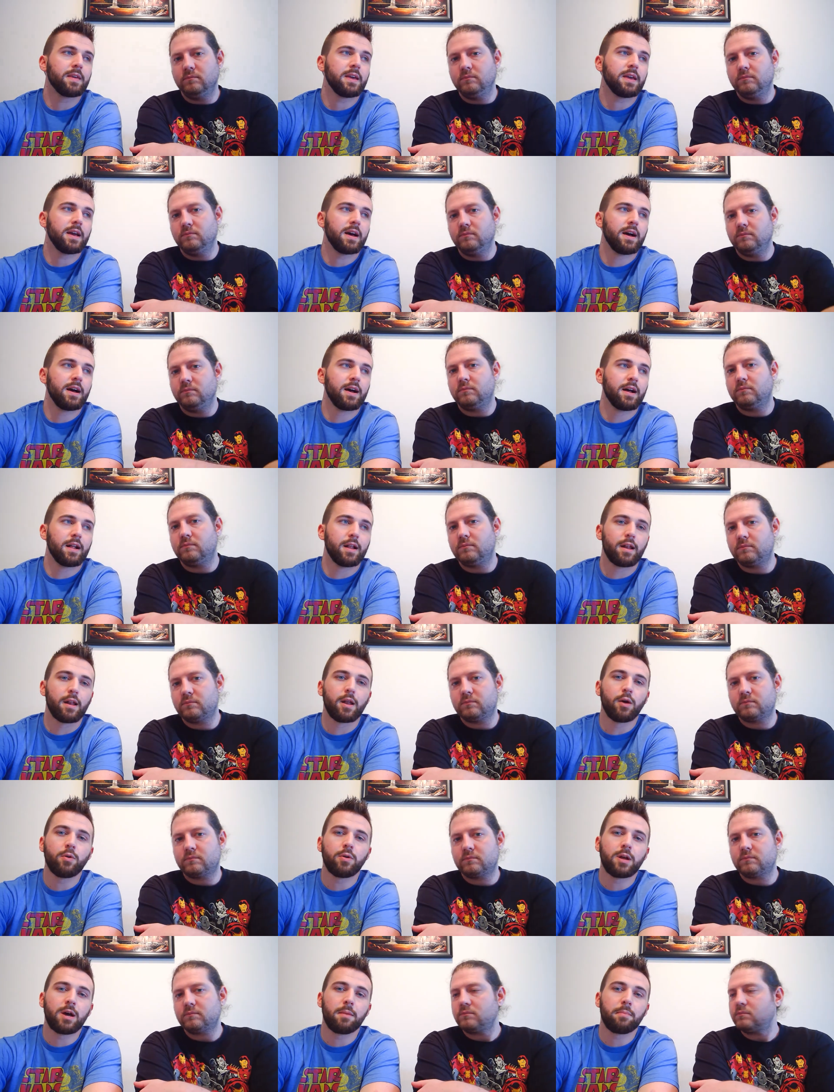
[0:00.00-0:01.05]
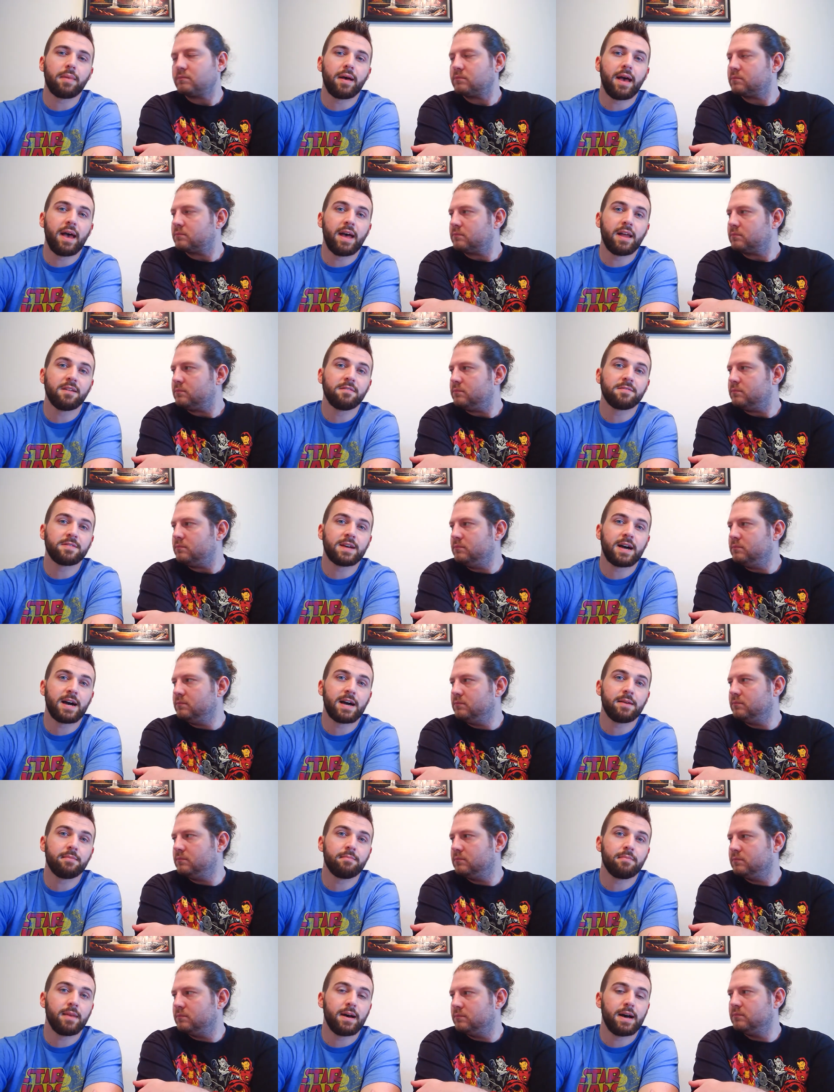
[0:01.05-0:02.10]
Speaker 1: on the uh, load up
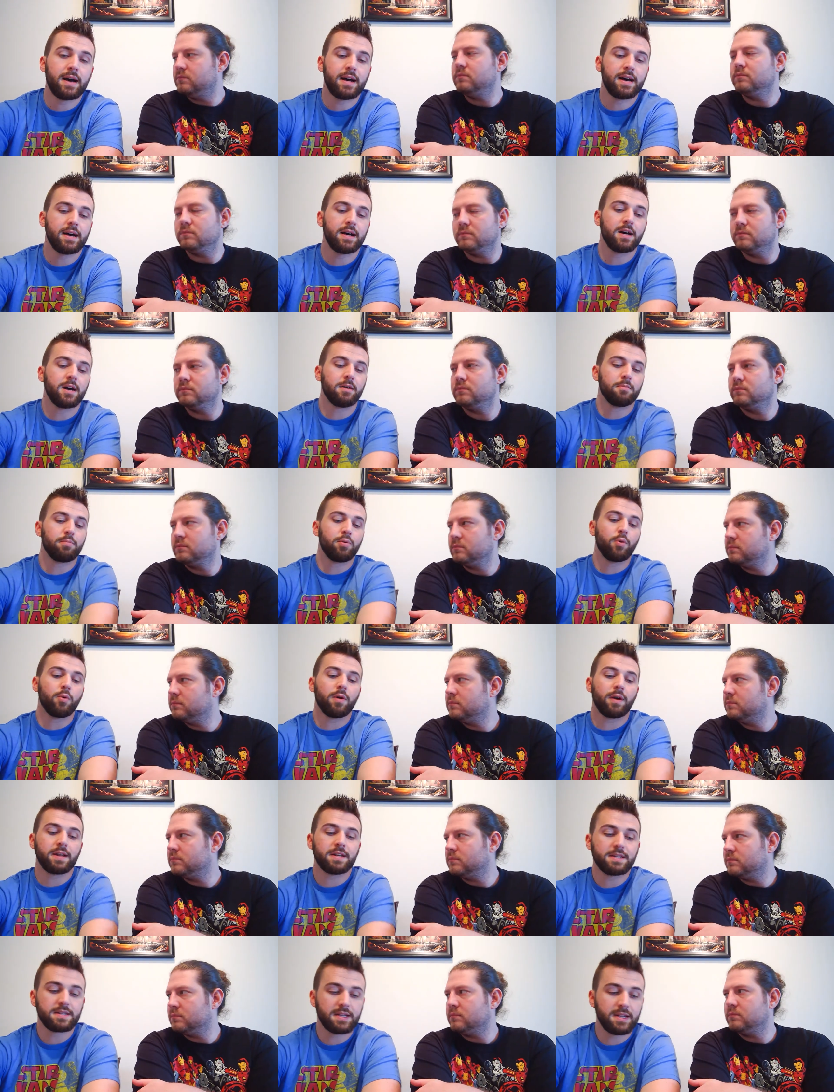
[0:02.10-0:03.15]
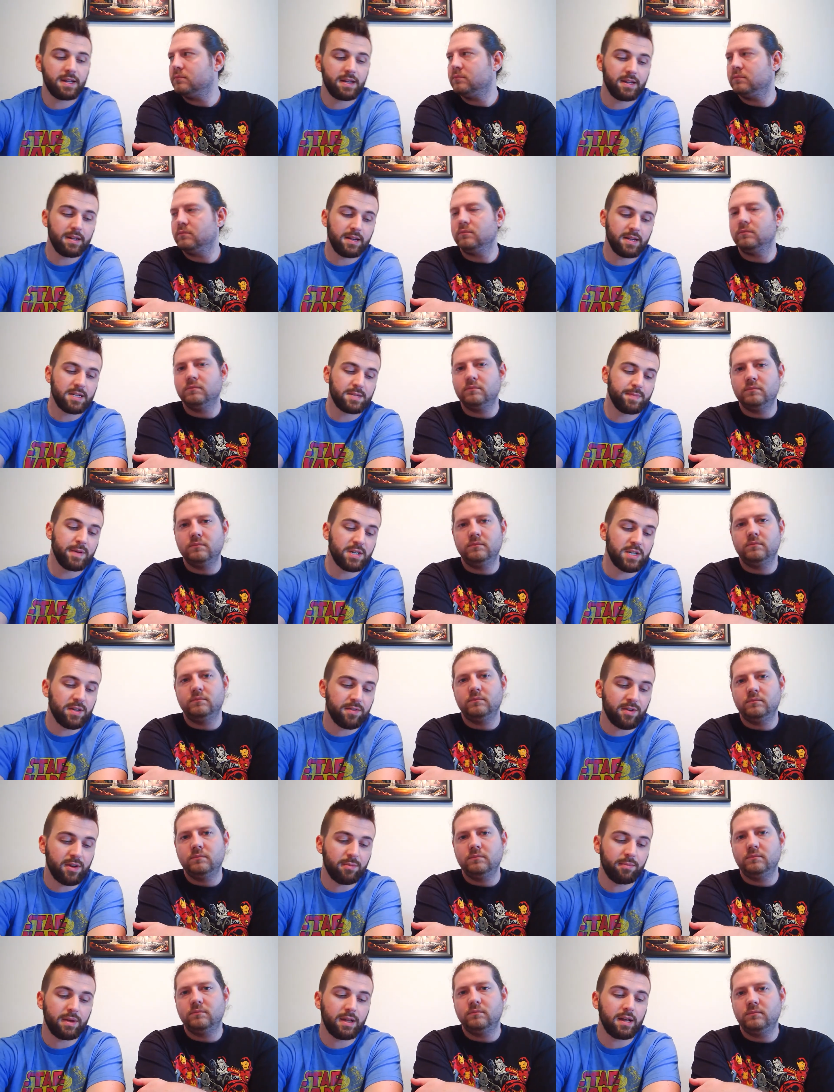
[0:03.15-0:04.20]
ahead of time uh, point,
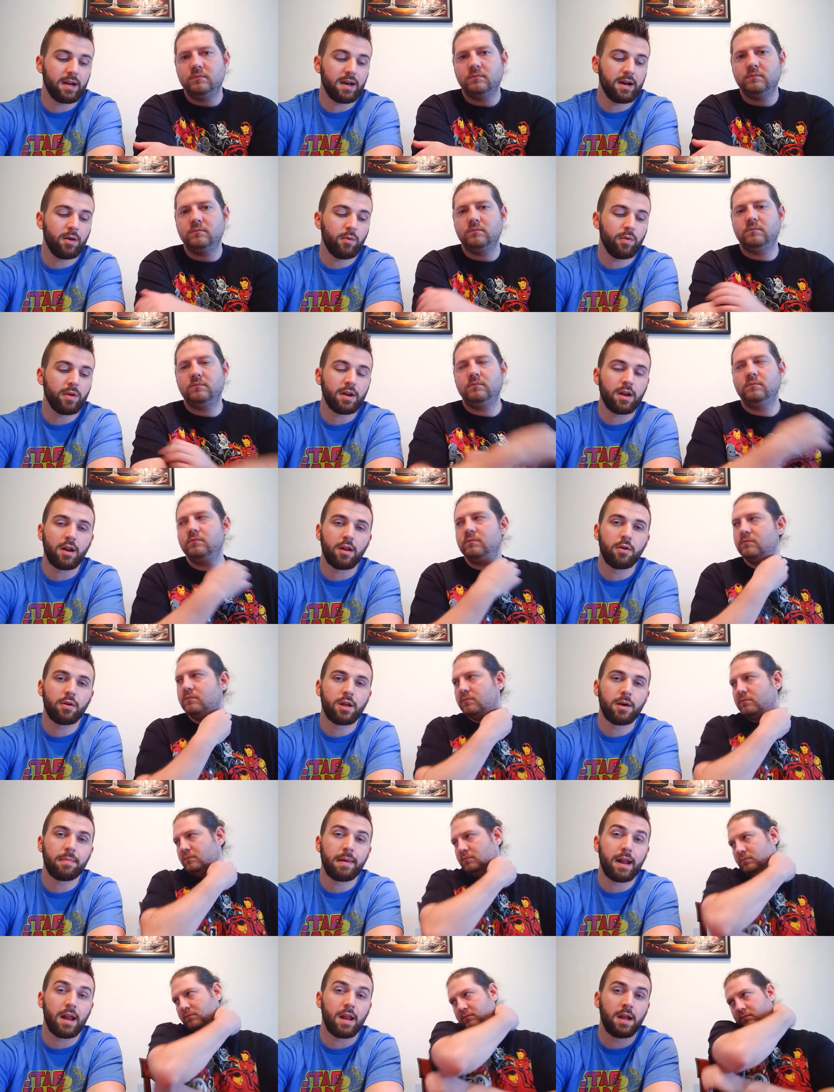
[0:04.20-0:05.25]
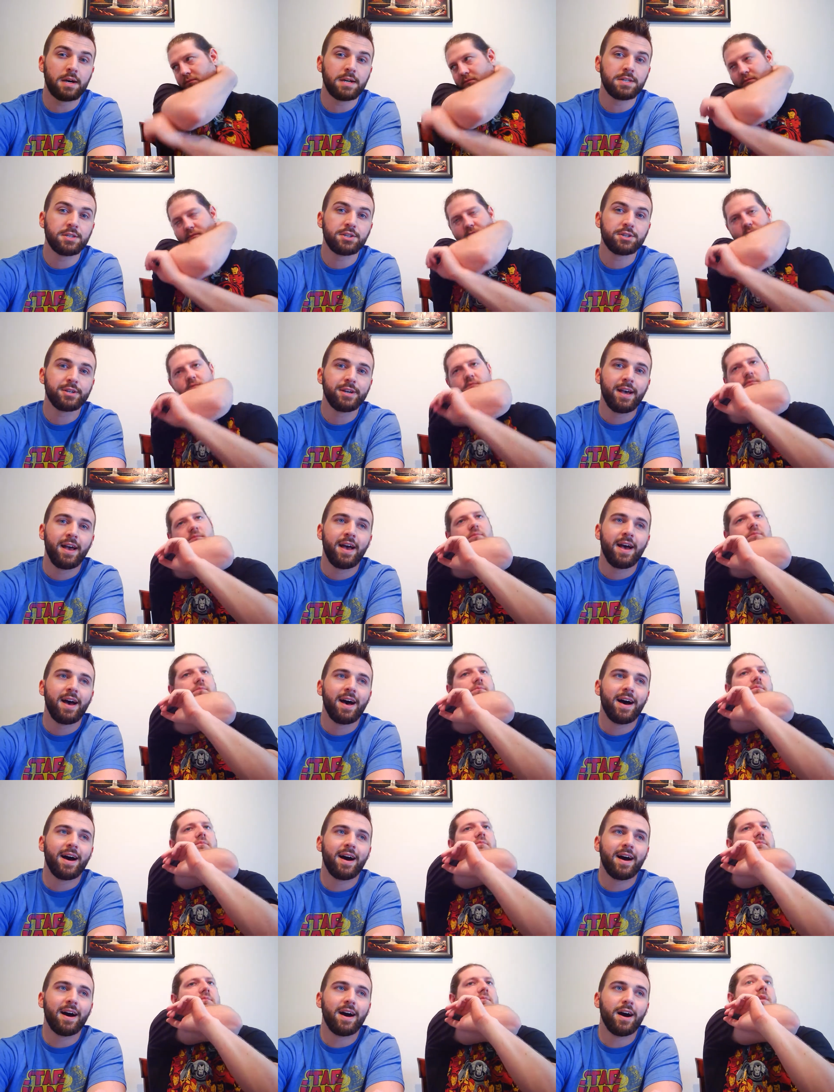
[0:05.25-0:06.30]
especially if you're going to be uh, wanting to load up at
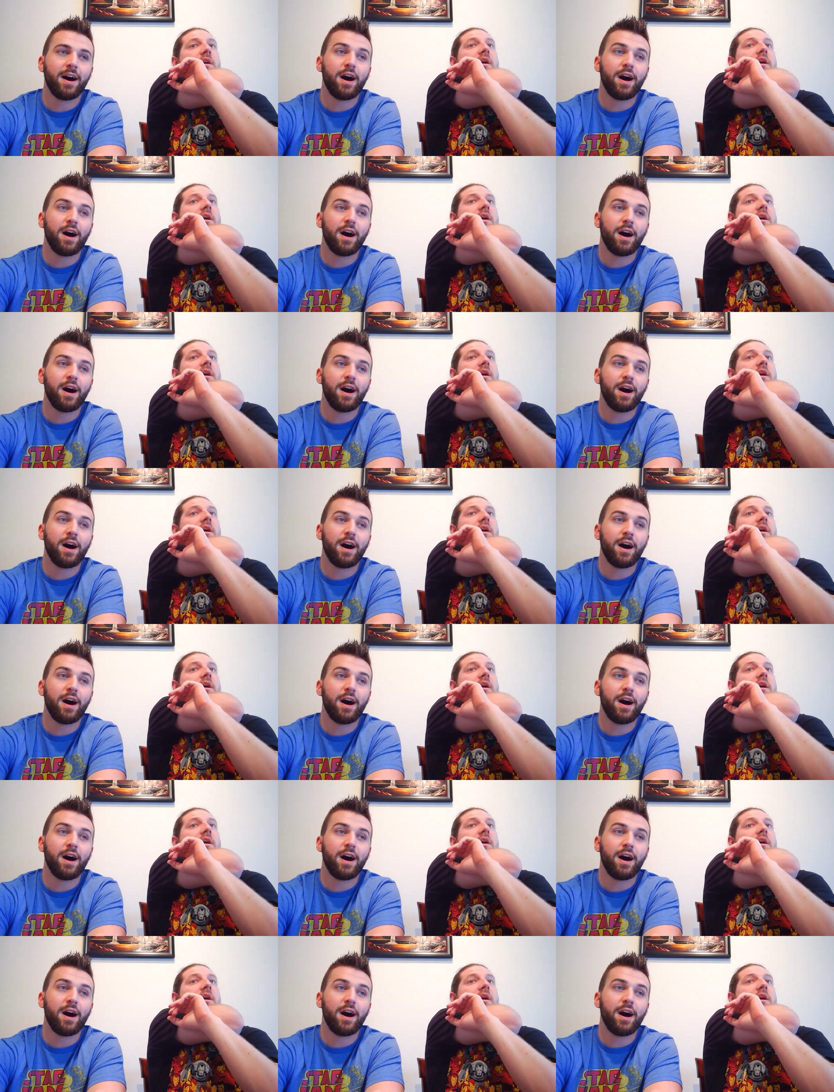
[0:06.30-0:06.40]
lunch,